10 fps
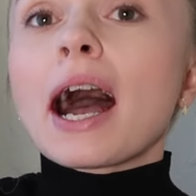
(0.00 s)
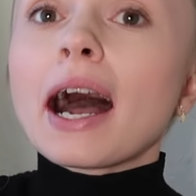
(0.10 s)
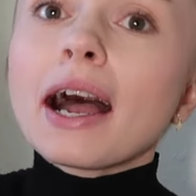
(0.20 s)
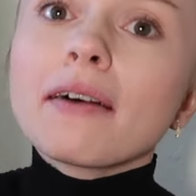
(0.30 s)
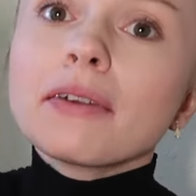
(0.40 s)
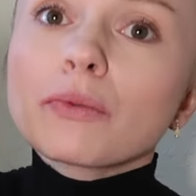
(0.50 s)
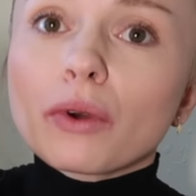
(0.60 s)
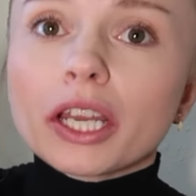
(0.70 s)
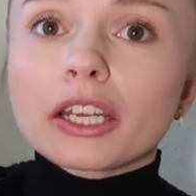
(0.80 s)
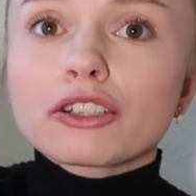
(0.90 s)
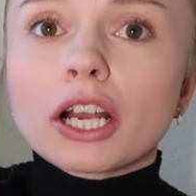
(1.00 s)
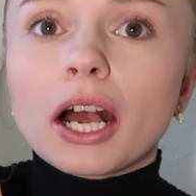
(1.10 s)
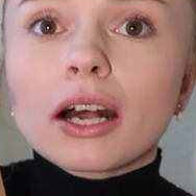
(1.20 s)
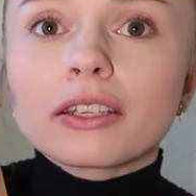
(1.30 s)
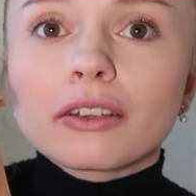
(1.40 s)
I have been wanting to
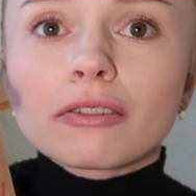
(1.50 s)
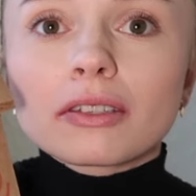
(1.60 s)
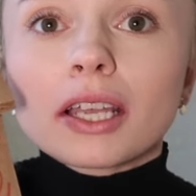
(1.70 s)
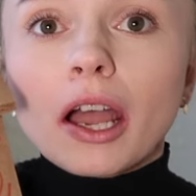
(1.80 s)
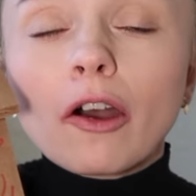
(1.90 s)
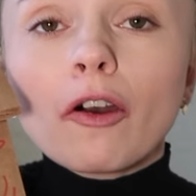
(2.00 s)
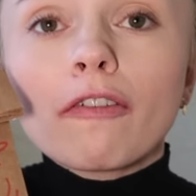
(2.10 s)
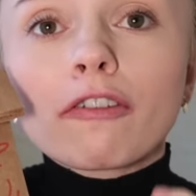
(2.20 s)
try Noodles & Co.